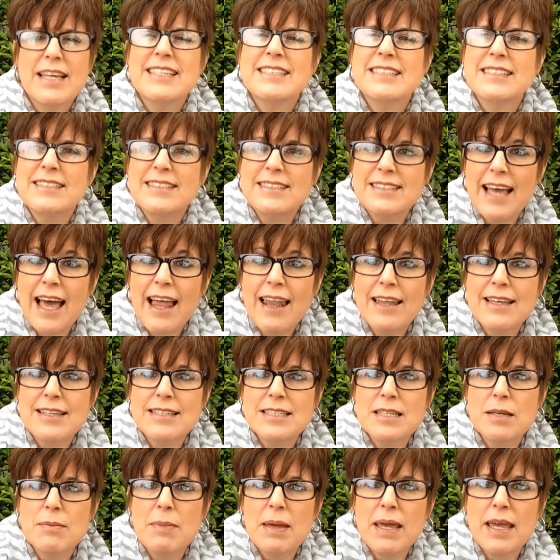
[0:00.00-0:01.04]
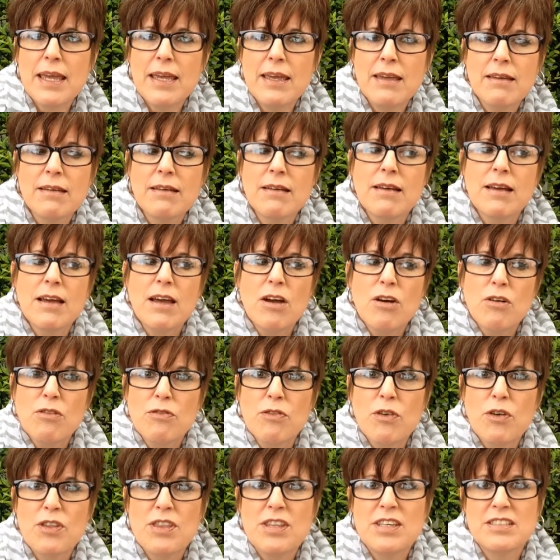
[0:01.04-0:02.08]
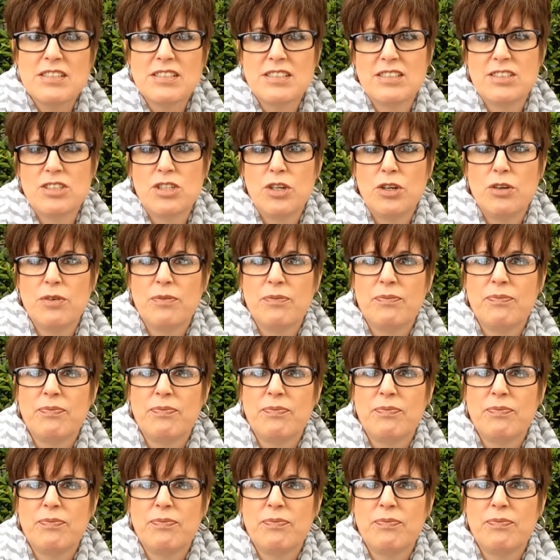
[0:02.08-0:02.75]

Sell it to me for this stew.